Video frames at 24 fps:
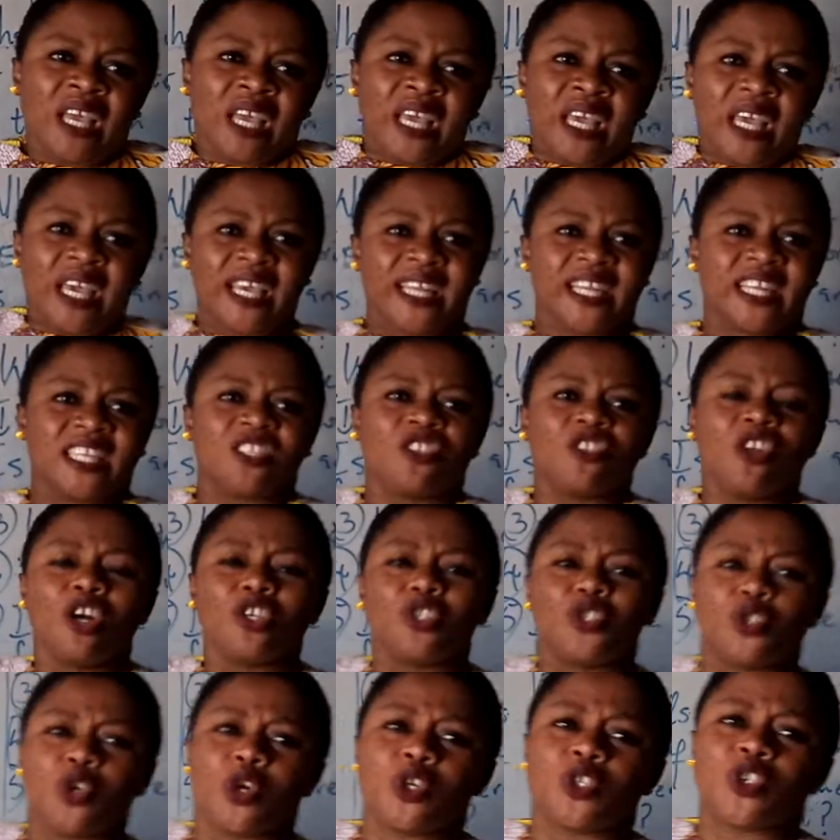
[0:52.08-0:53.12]
It is not
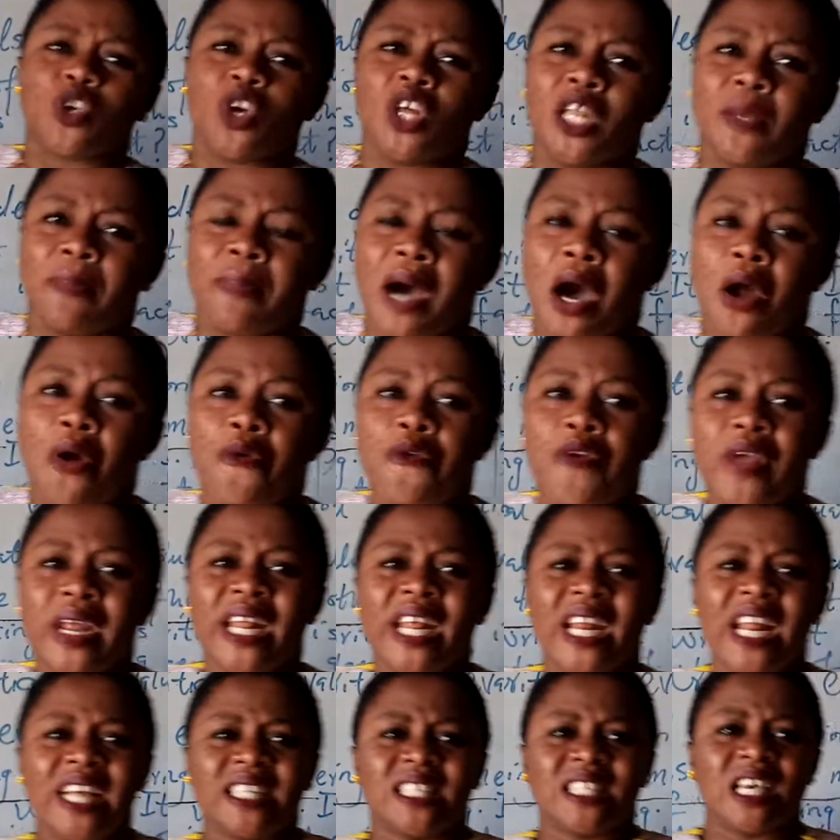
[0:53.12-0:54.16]
just all about reading
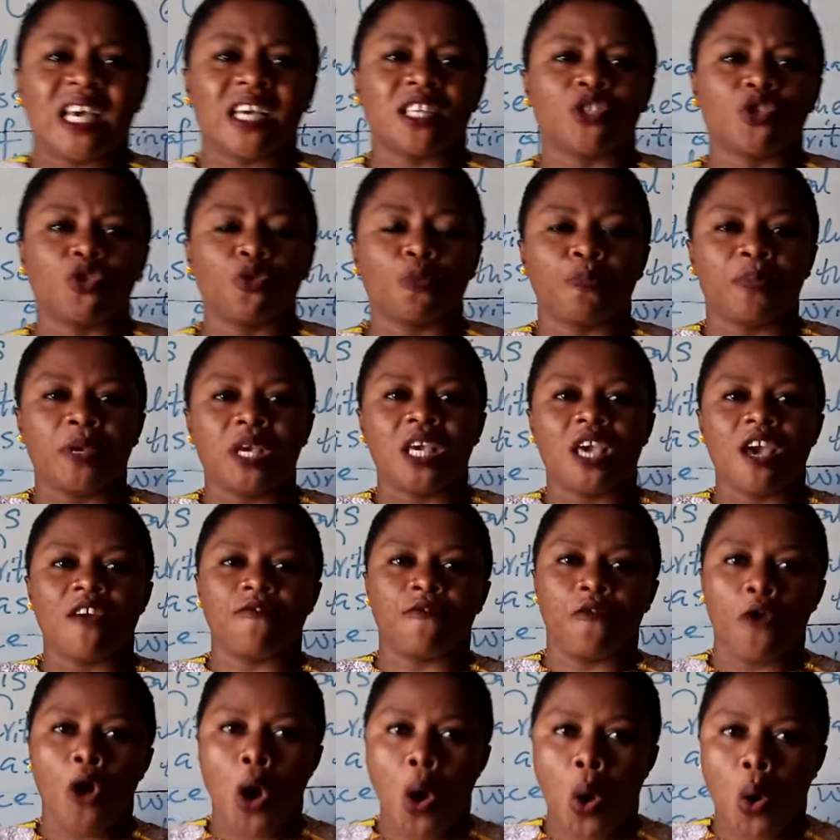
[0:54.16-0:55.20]
a text to pick a
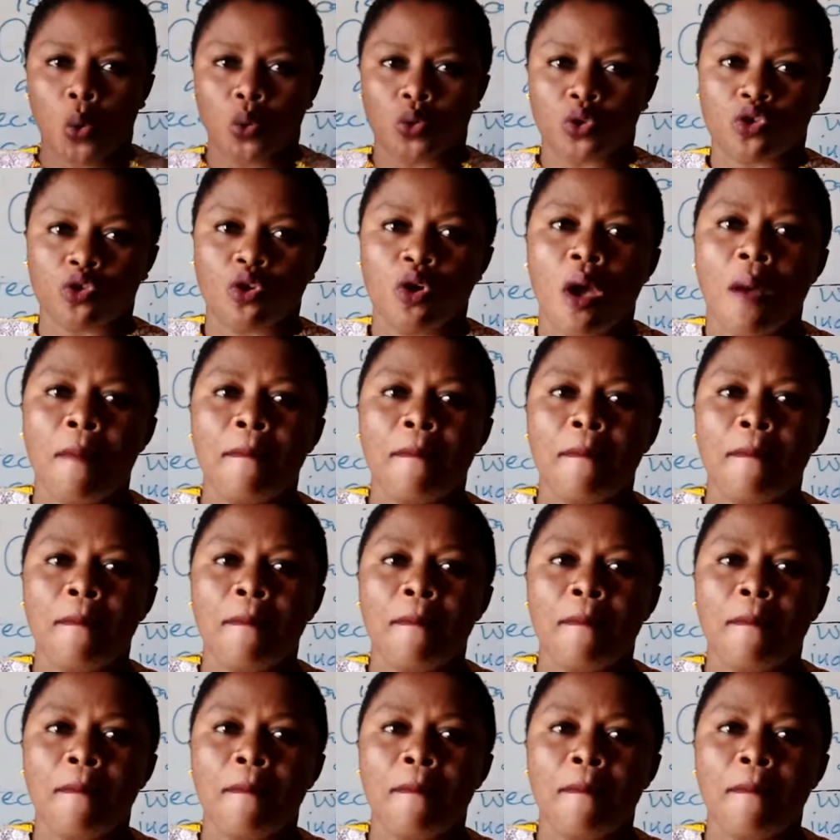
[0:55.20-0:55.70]
fault,